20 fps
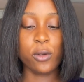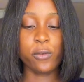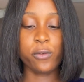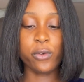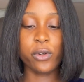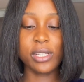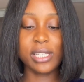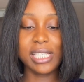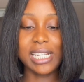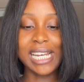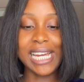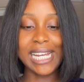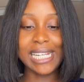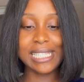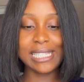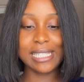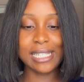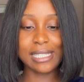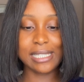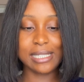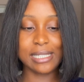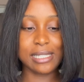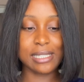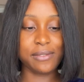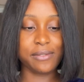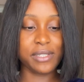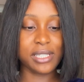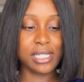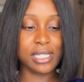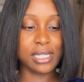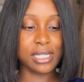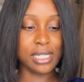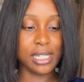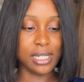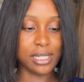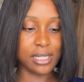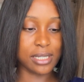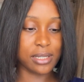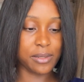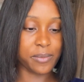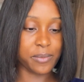for the light sensitivity test,